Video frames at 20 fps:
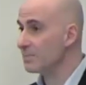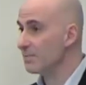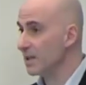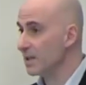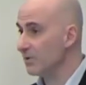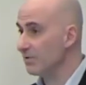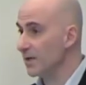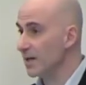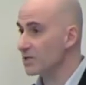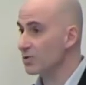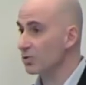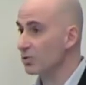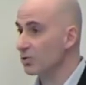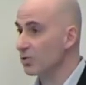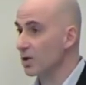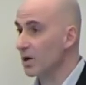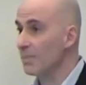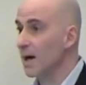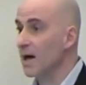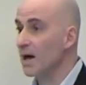manifesto to
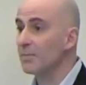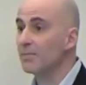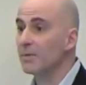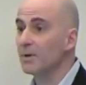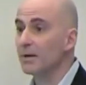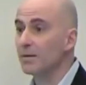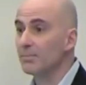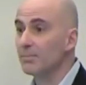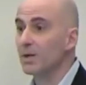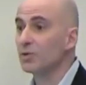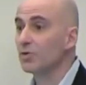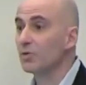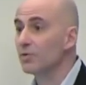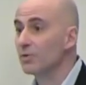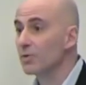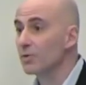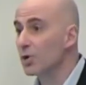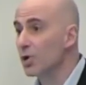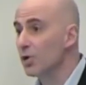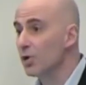come up, but
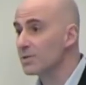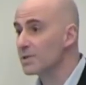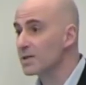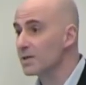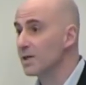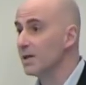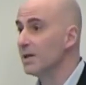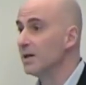of course, uh,